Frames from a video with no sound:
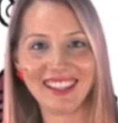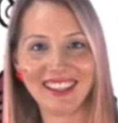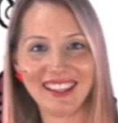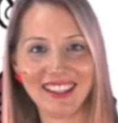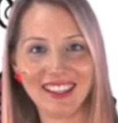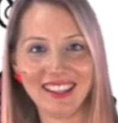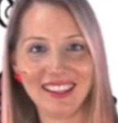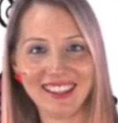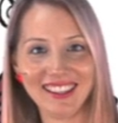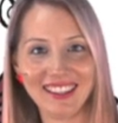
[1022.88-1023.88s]

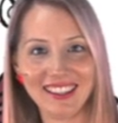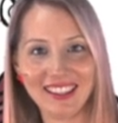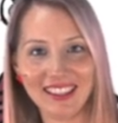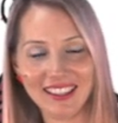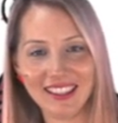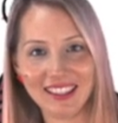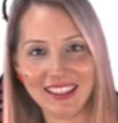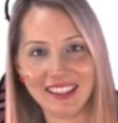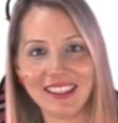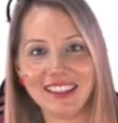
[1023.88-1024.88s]

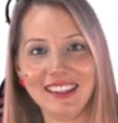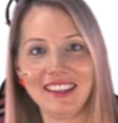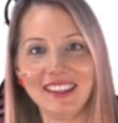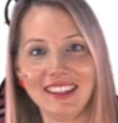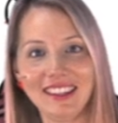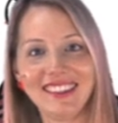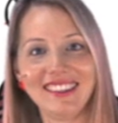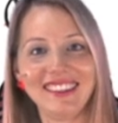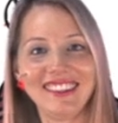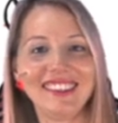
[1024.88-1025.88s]

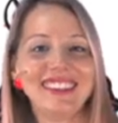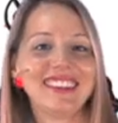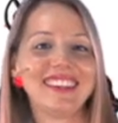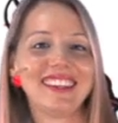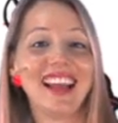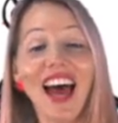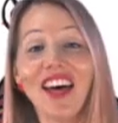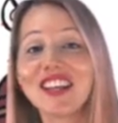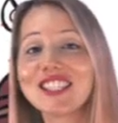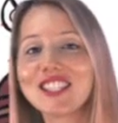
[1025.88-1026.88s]

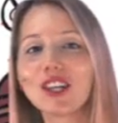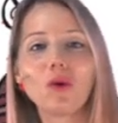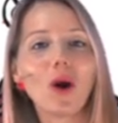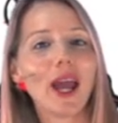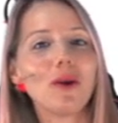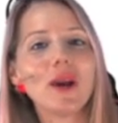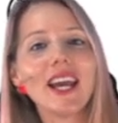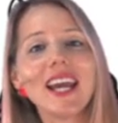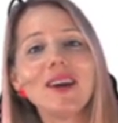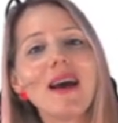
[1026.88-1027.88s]
This is the way
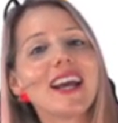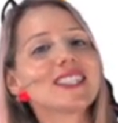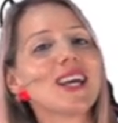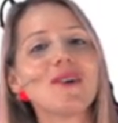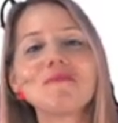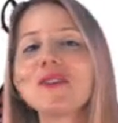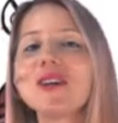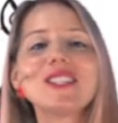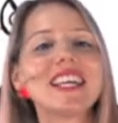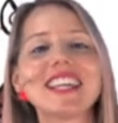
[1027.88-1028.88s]
we make some
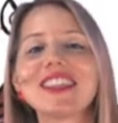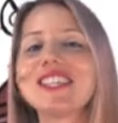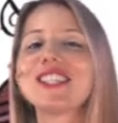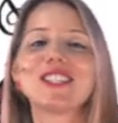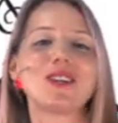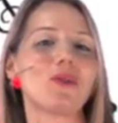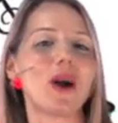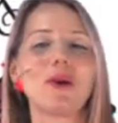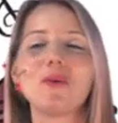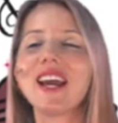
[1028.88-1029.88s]
music. This is the
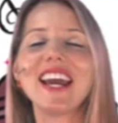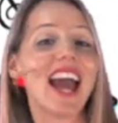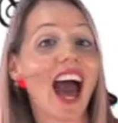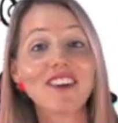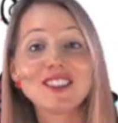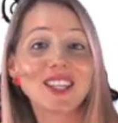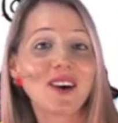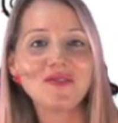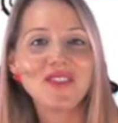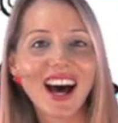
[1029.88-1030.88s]
way we have
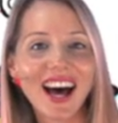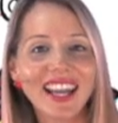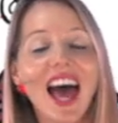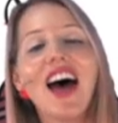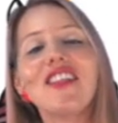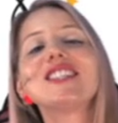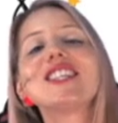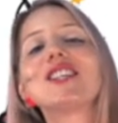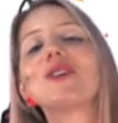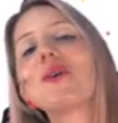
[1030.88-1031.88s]
some fun. This is
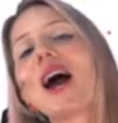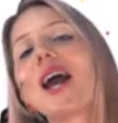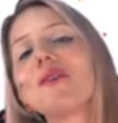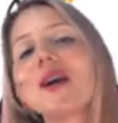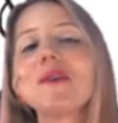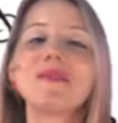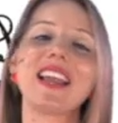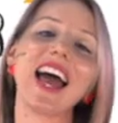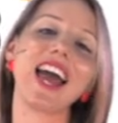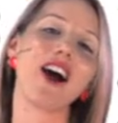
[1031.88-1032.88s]
the way we
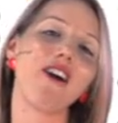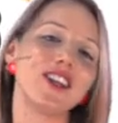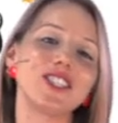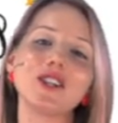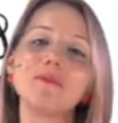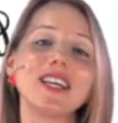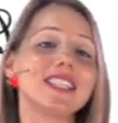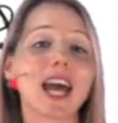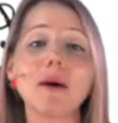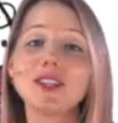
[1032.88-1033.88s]
play our instruments.
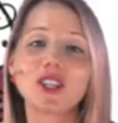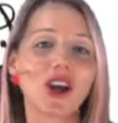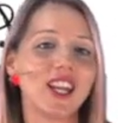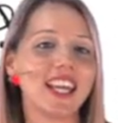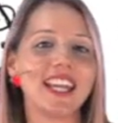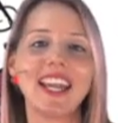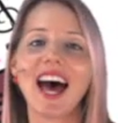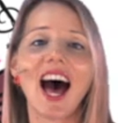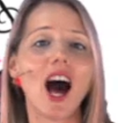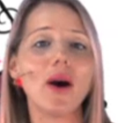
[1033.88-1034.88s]
Come and join in
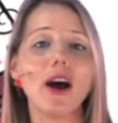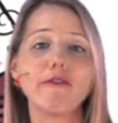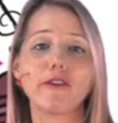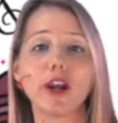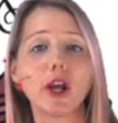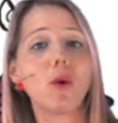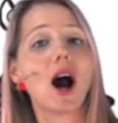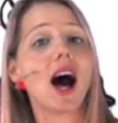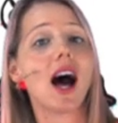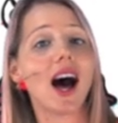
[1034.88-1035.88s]
now,
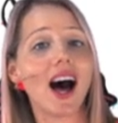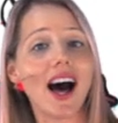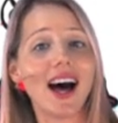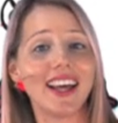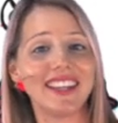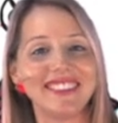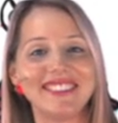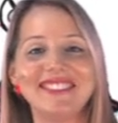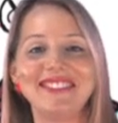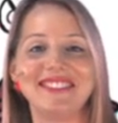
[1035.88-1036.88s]
everyone.
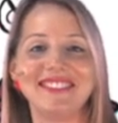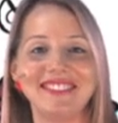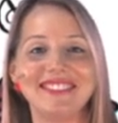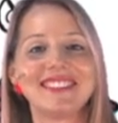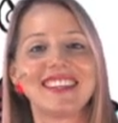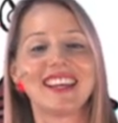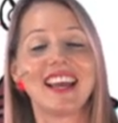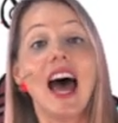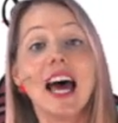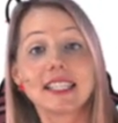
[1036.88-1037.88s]

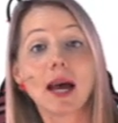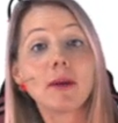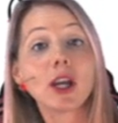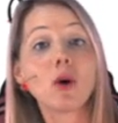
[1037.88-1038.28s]
Tap